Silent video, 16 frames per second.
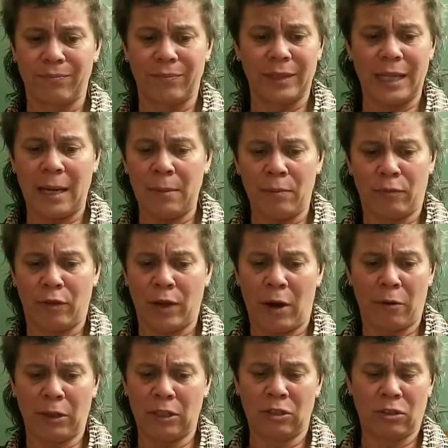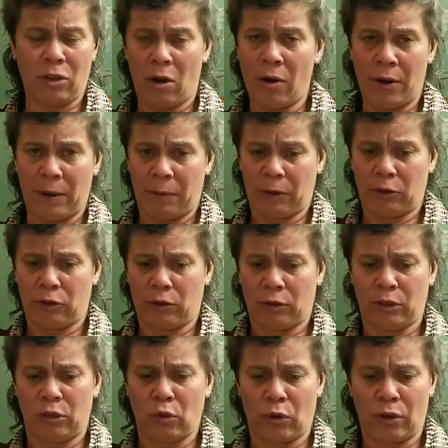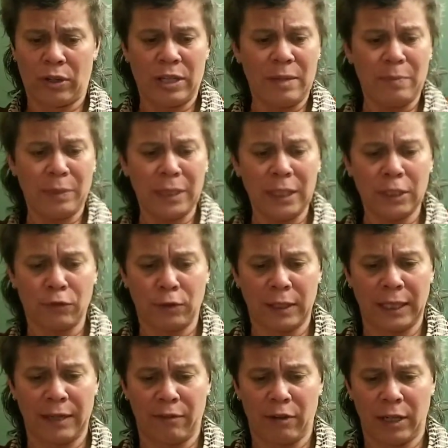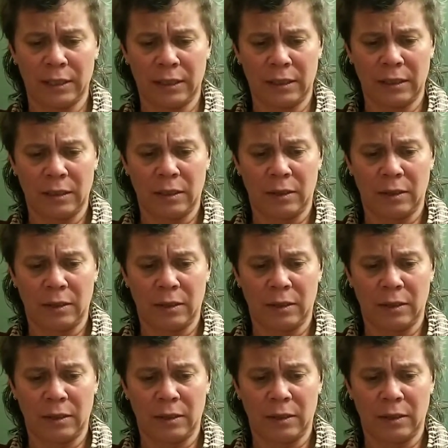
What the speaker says: "I'm very sorry," returned Dorothy. "Please forgive us."